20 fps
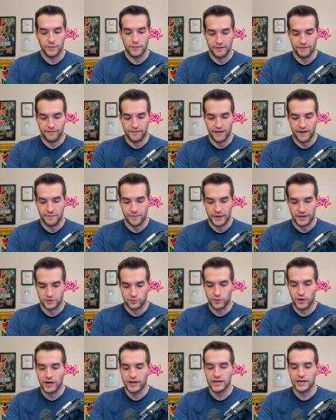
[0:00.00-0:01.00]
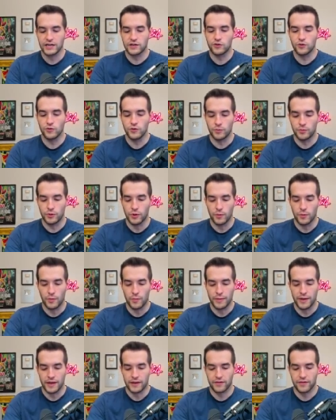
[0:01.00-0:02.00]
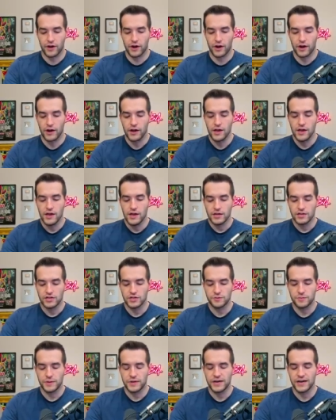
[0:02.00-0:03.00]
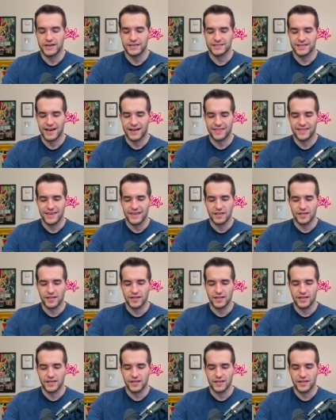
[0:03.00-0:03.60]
we have five packs. We're not going to include the promo pack there just because I think